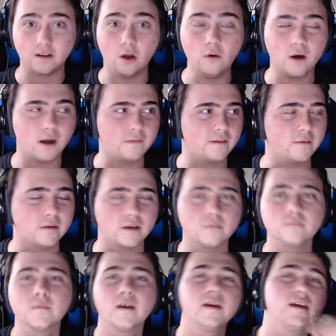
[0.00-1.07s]
there we go.
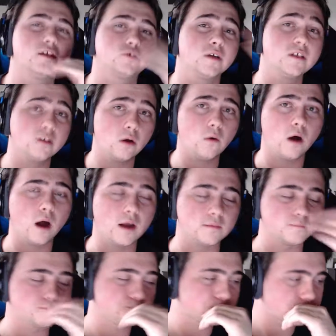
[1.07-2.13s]
He trained Gohan
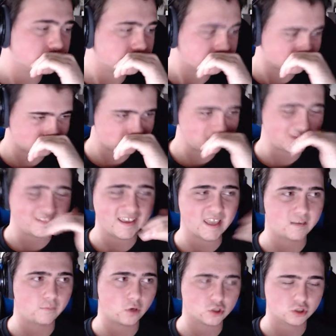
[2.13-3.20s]
in
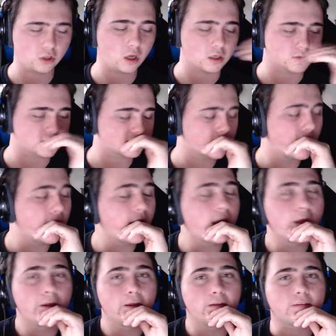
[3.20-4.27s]
martial arts.
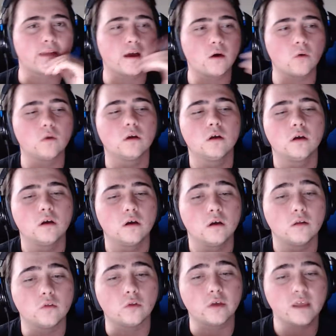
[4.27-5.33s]
Now,
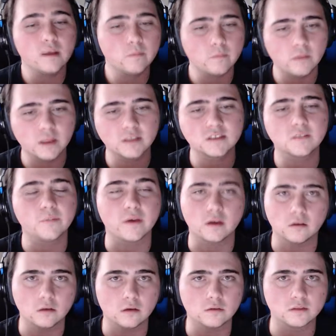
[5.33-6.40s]
looking into
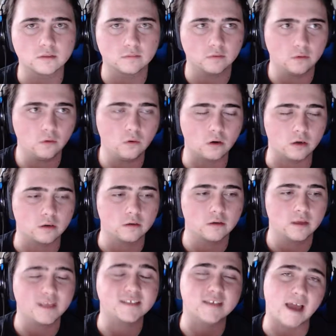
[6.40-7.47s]
Piccolo's lore,
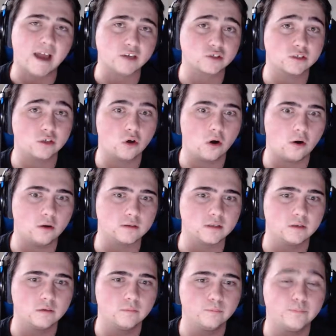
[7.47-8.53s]
he's actually called
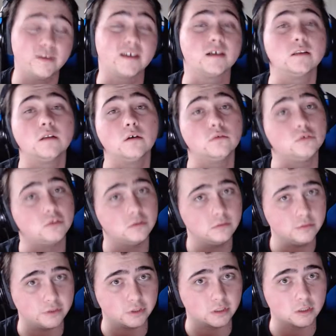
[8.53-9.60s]
Piccolo
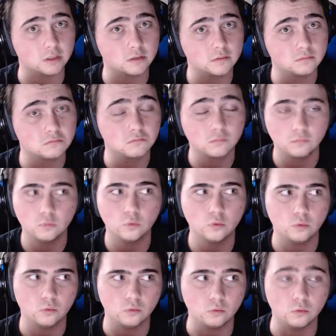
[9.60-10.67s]
Jr.
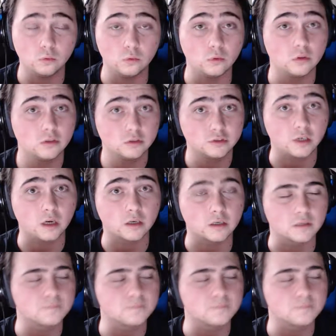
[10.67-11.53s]
Ooh, shocker.